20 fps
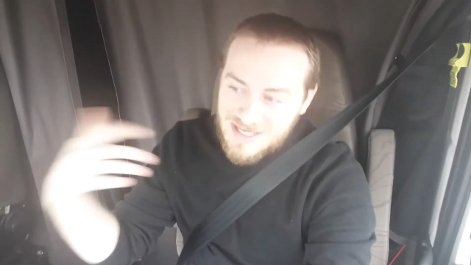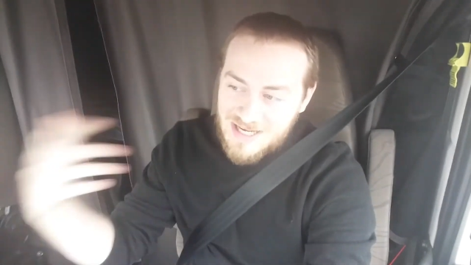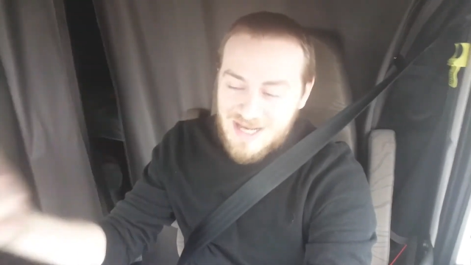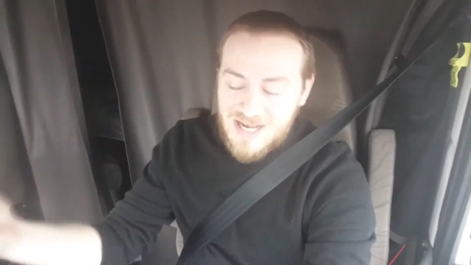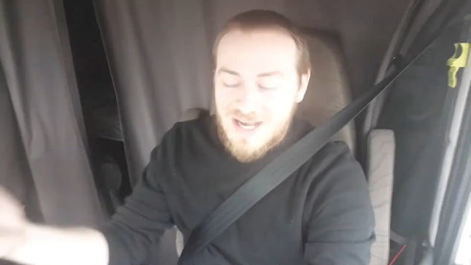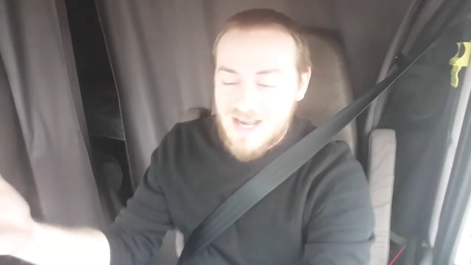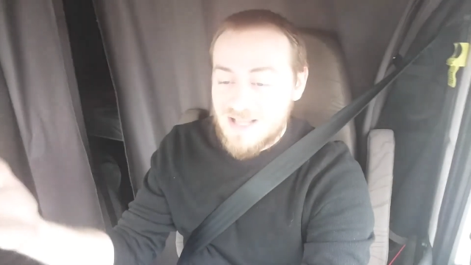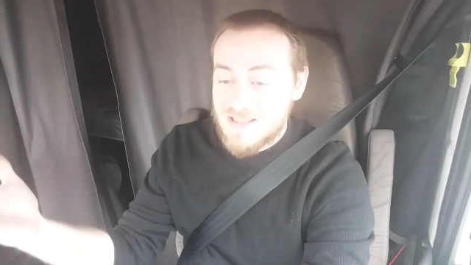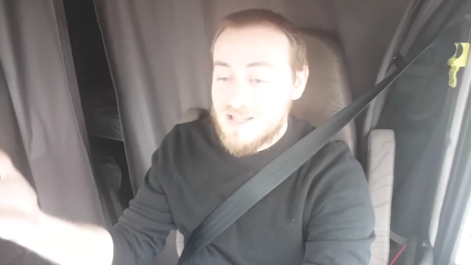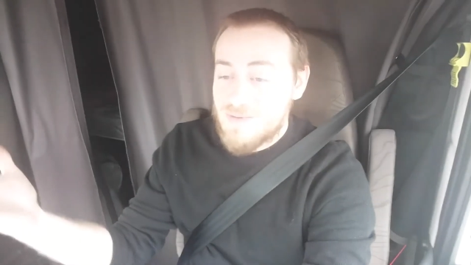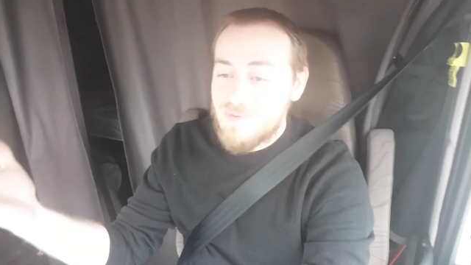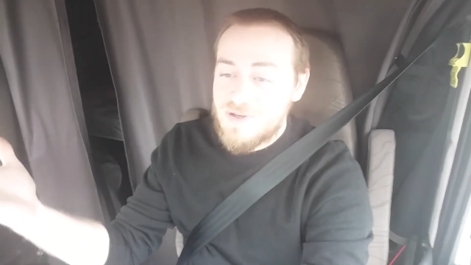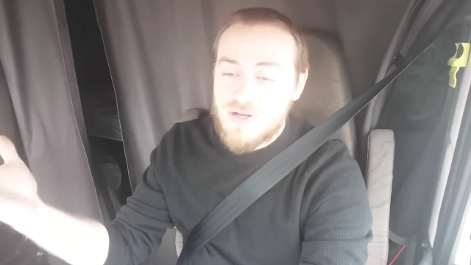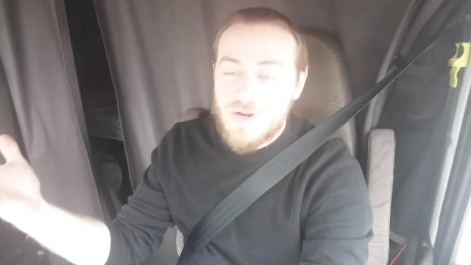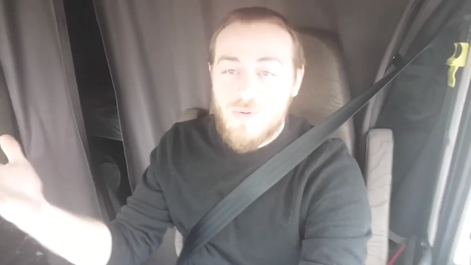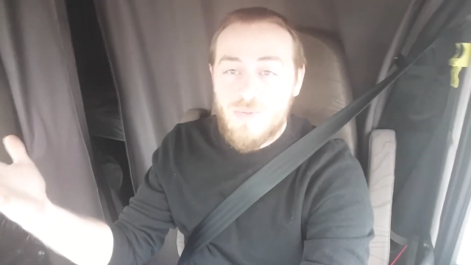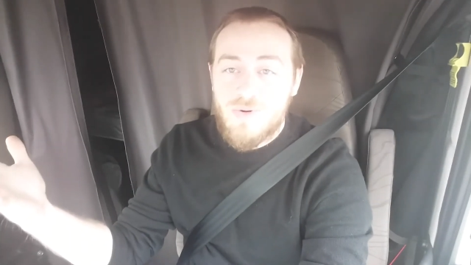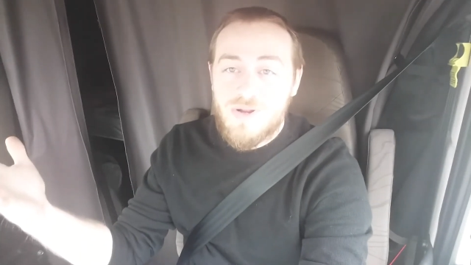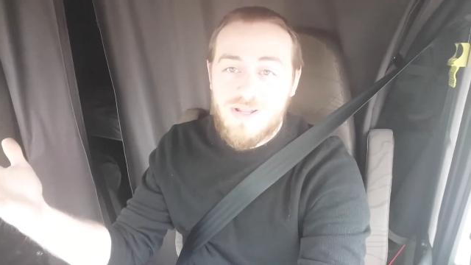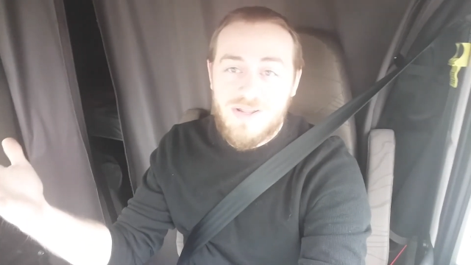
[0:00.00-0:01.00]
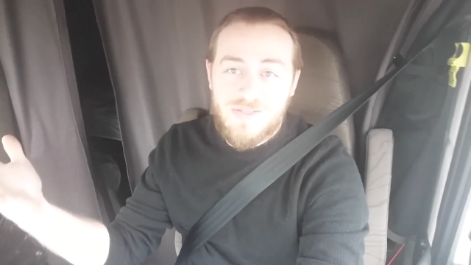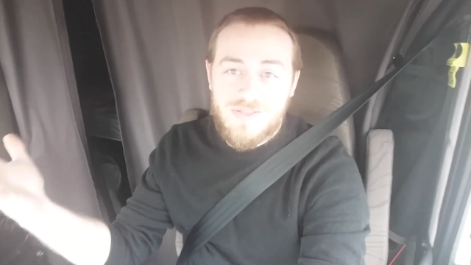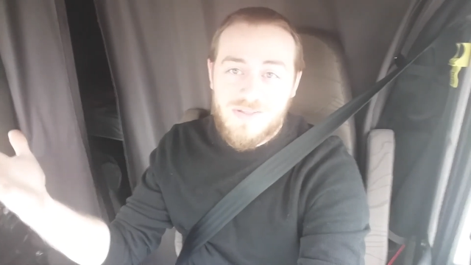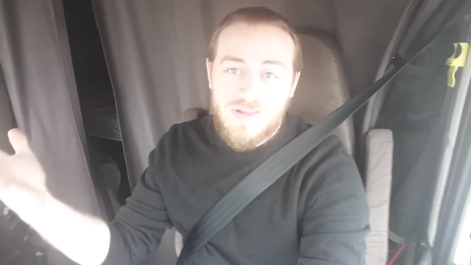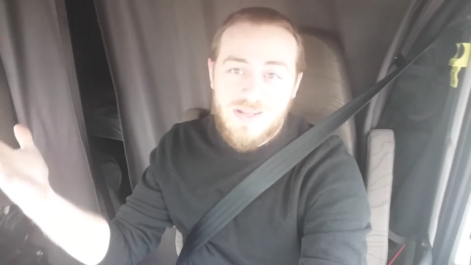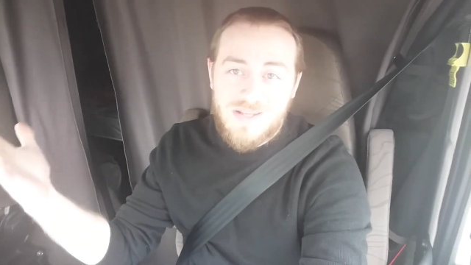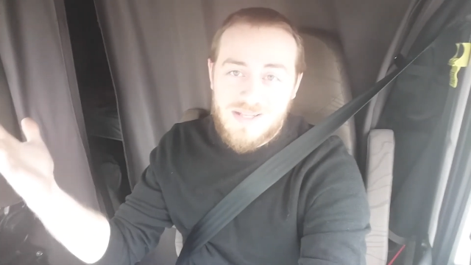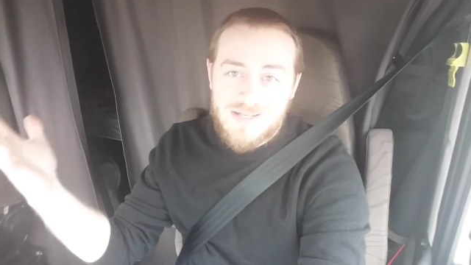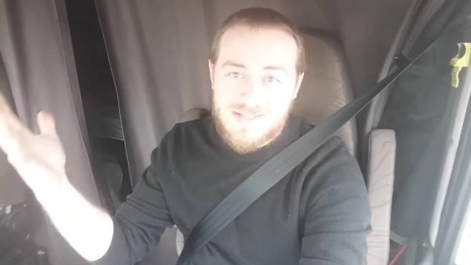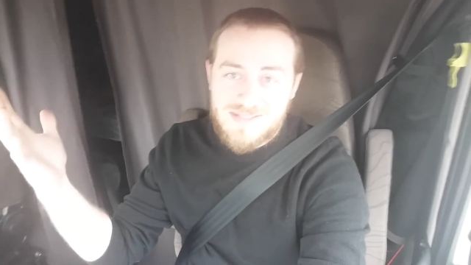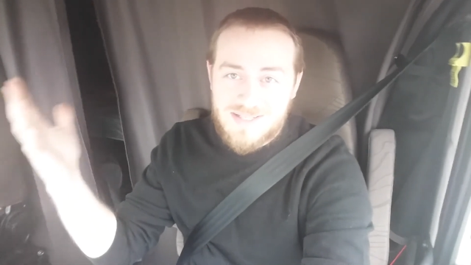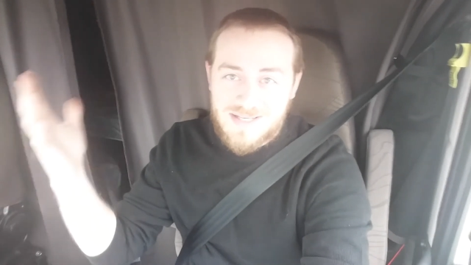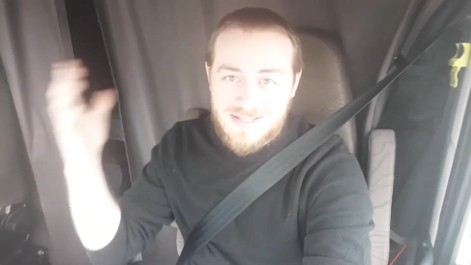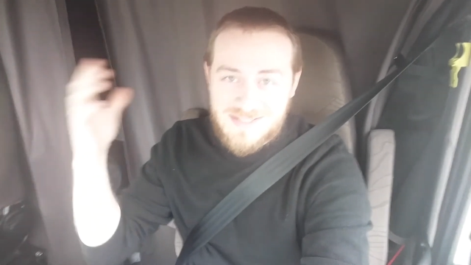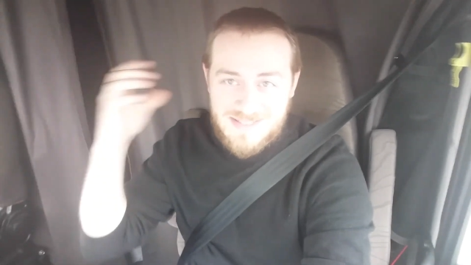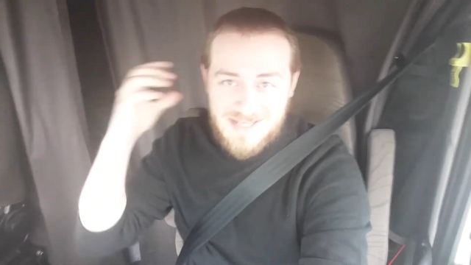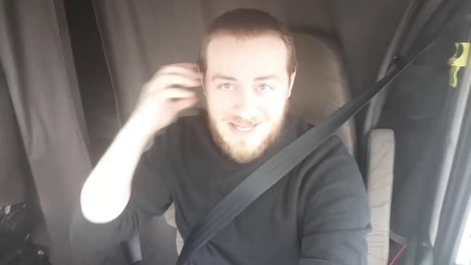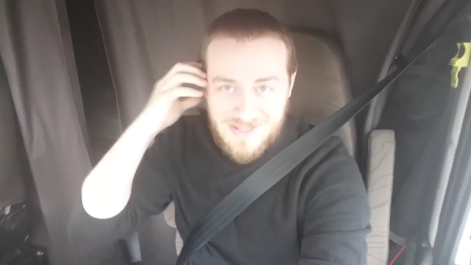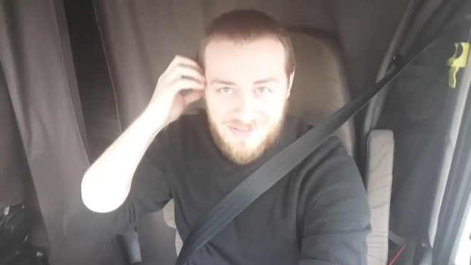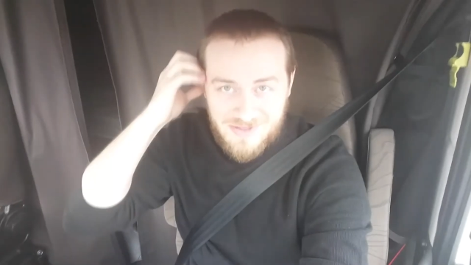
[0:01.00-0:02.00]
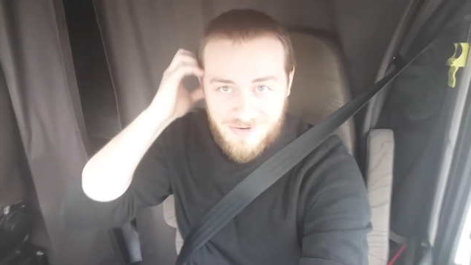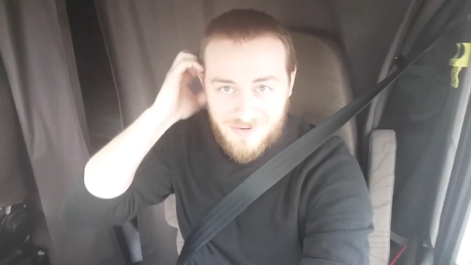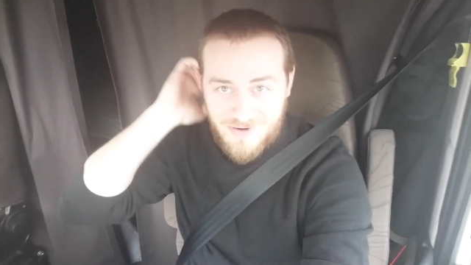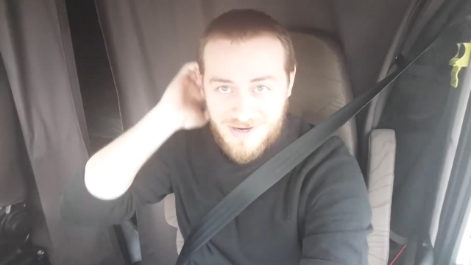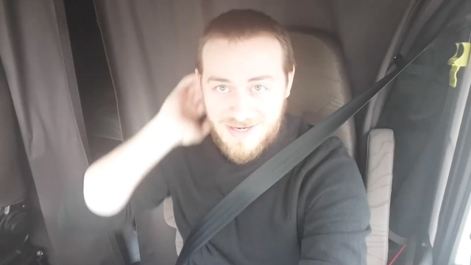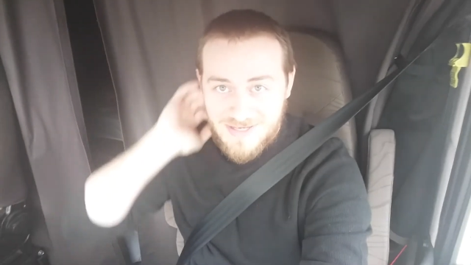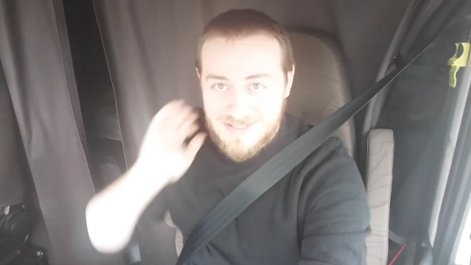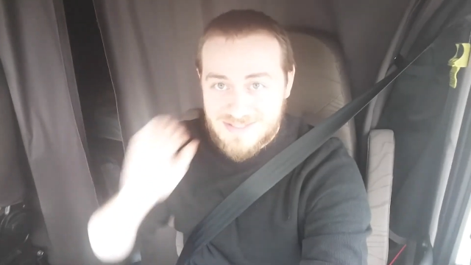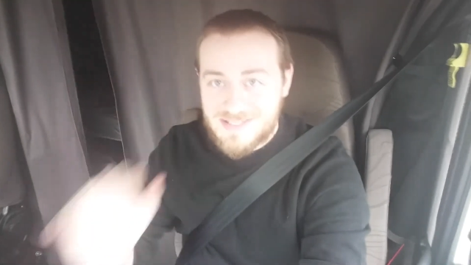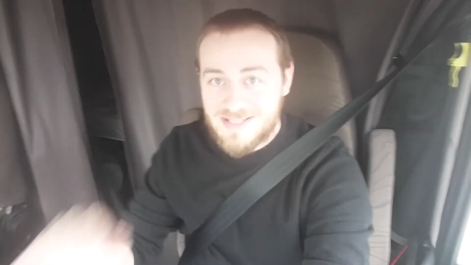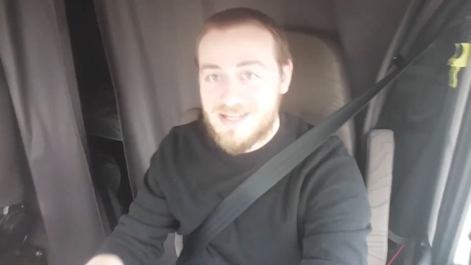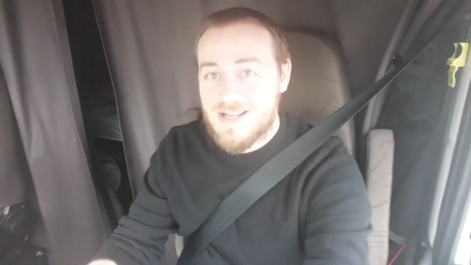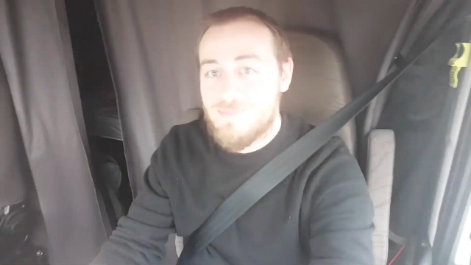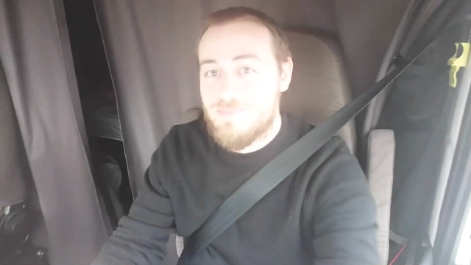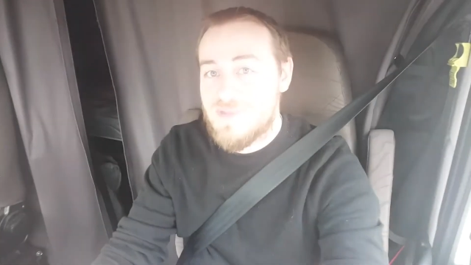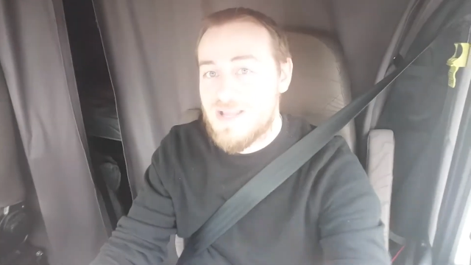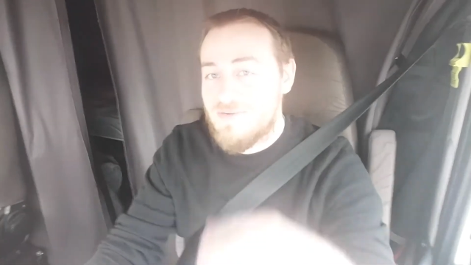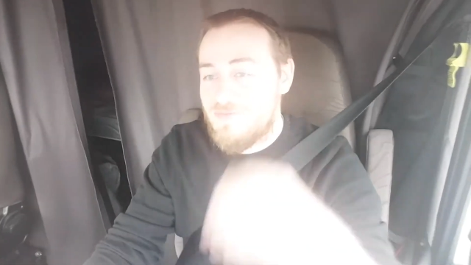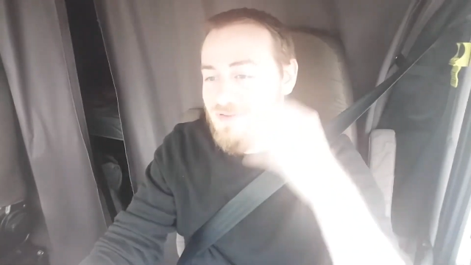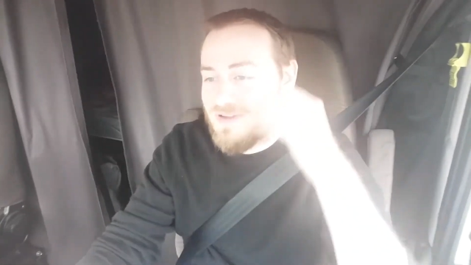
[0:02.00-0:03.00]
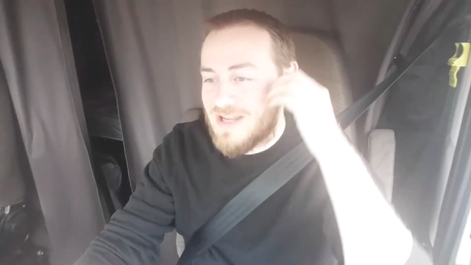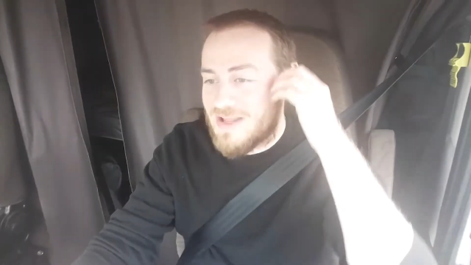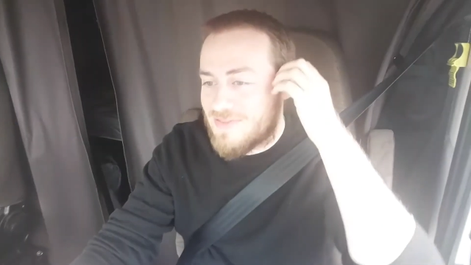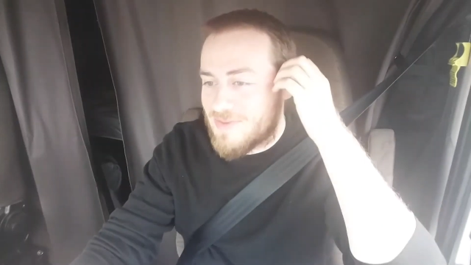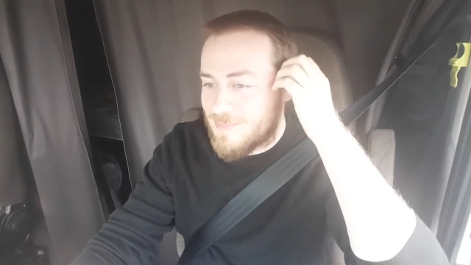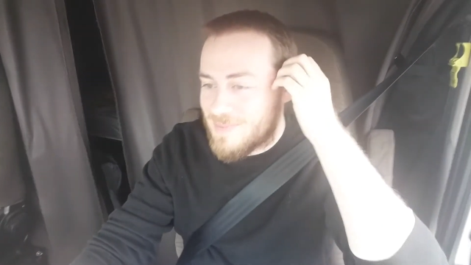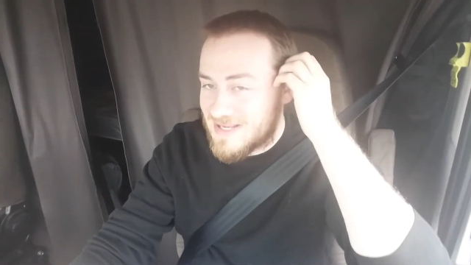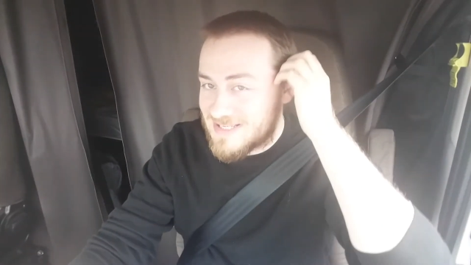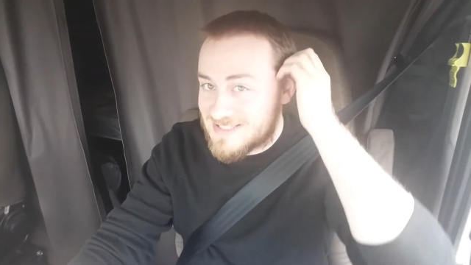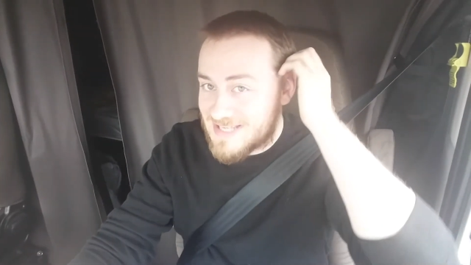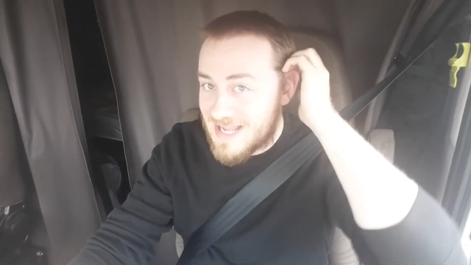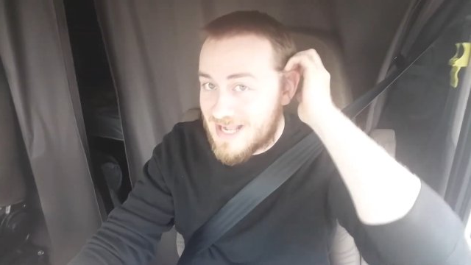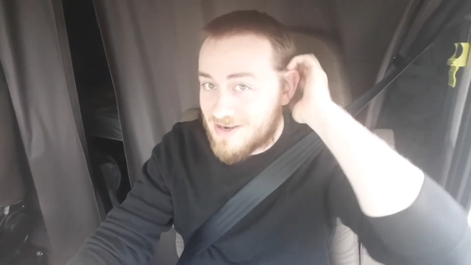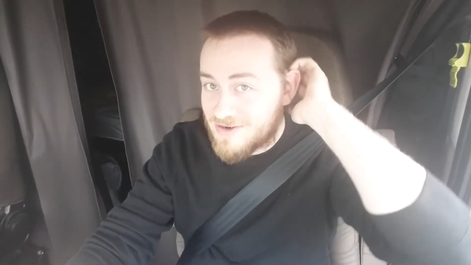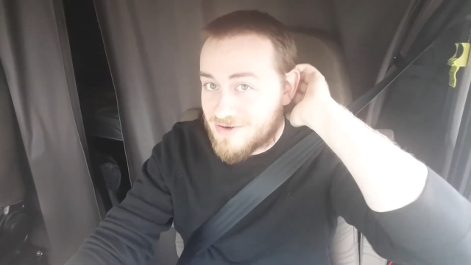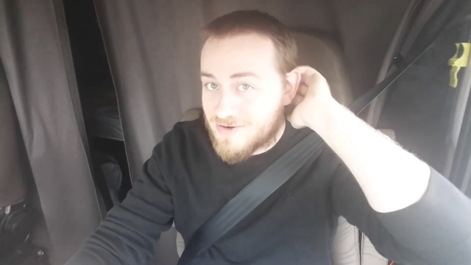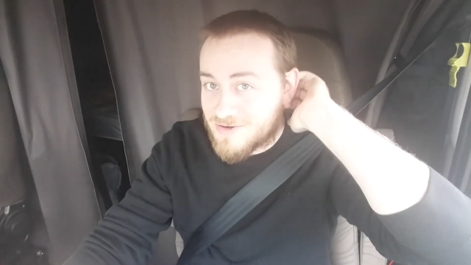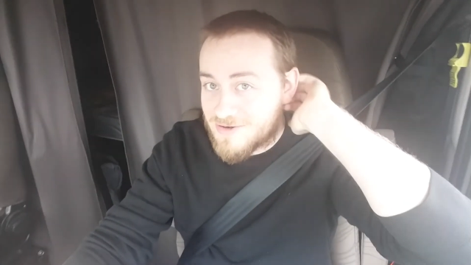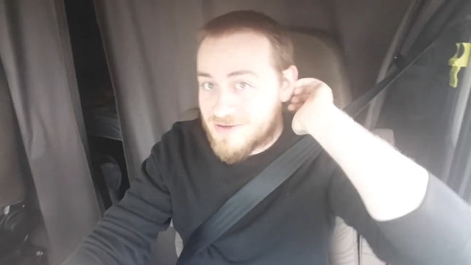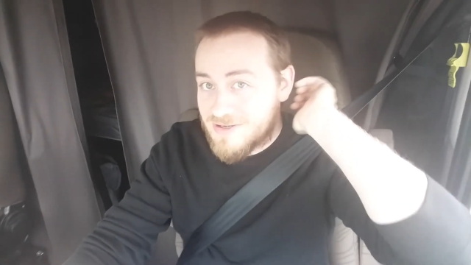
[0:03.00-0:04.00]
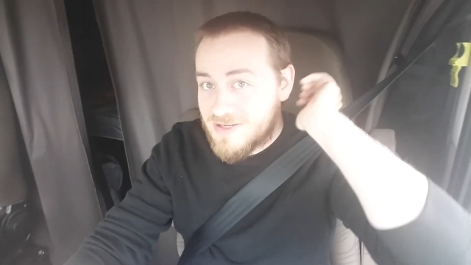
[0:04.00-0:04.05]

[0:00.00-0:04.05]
uh, let me know what you think. It's, it's not the greatest thing. I'm definitely not the best editor.